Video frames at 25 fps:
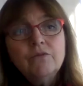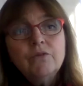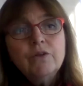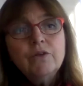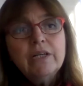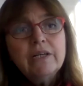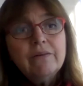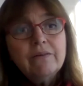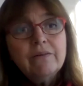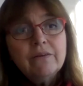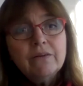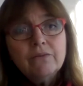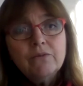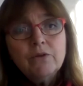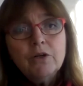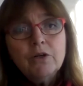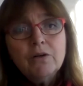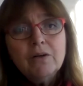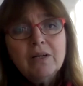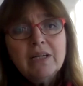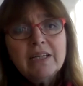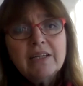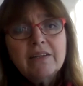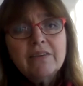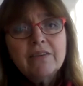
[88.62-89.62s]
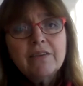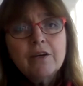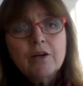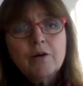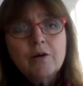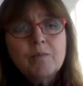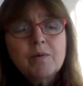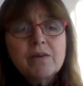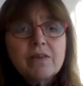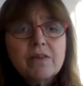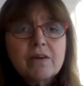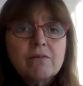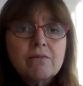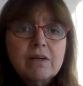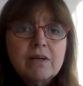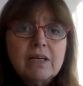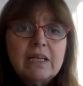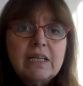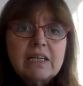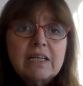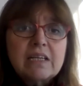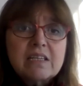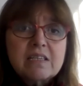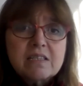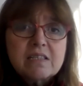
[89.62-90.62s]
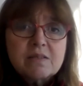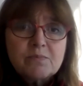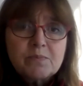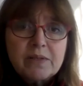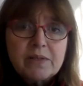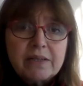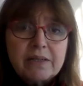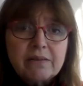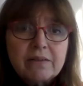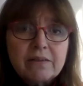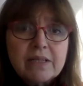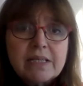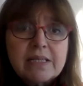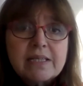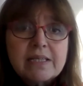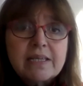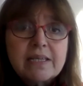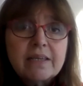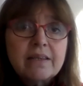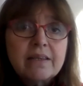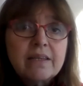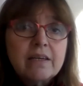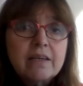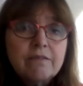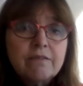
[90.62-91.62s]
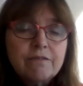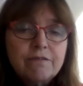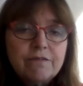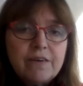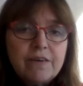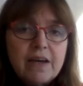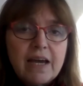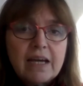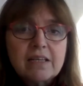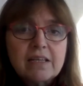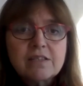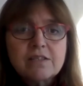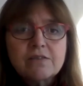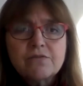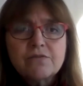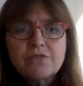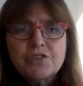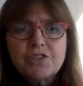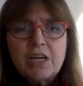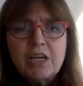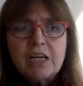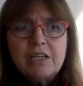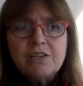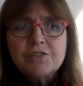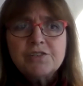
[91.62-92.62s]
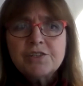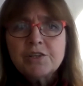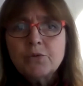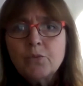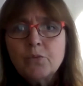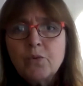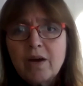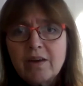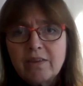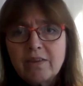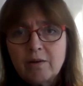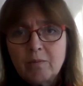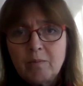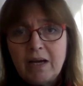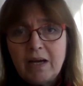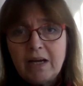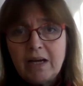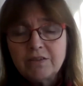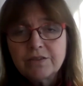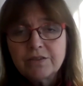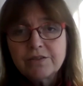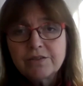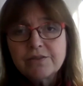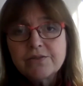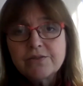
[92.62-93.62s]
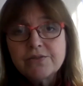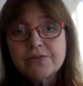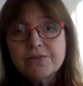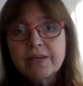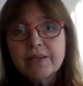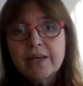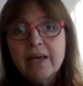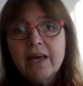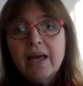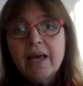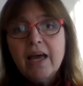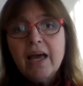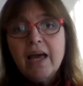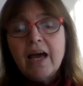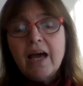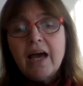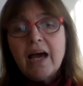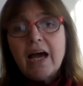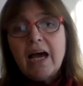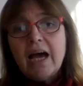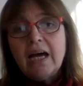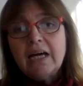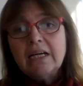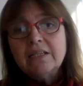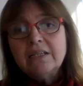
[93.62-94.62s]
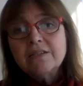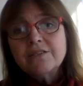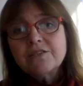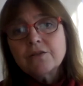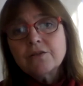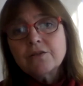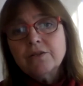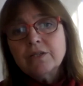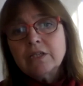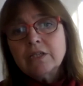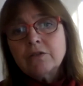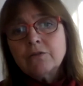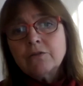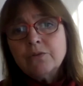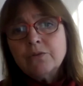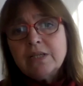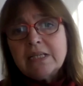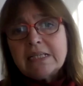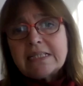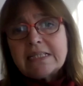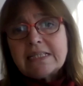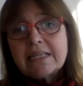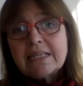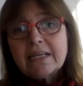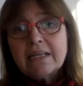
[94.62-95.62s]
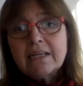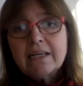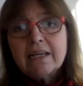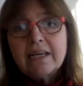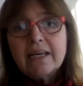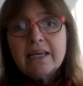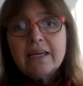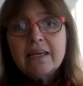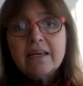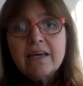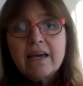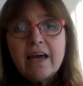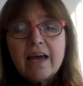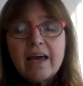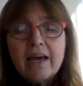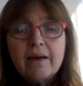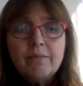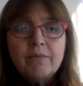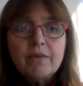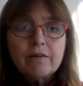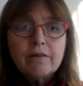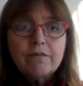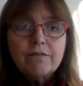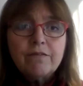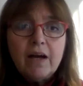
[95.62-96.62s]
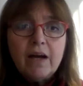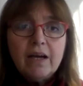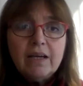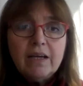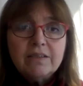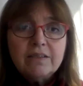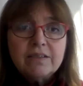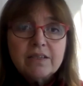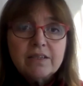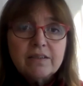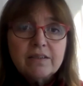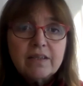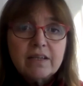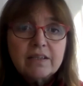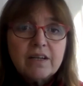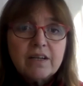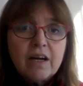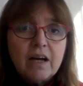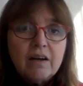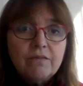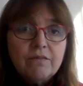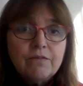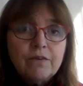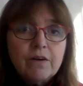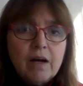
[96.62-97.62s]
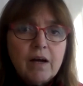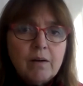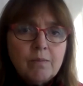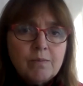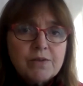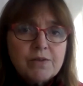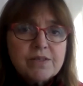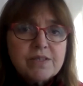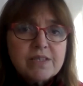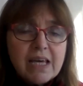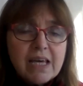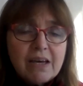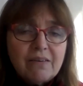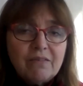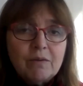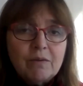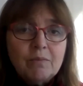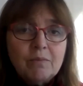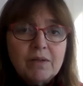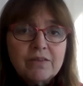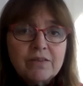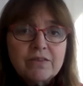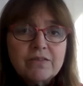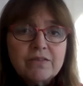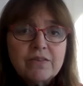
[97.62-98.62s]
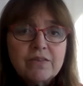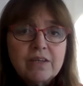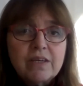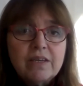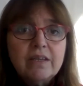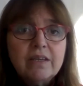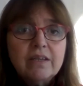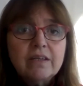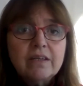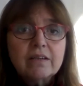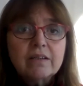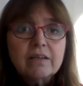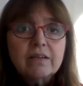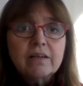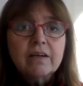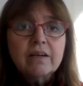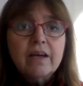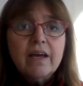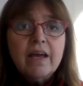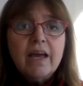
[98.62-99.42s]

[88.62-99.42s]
rural Ethiopia, they're really experiencing the effects of changing weather patterns. And so increasingly, they're finding that for up to 7 months of the year,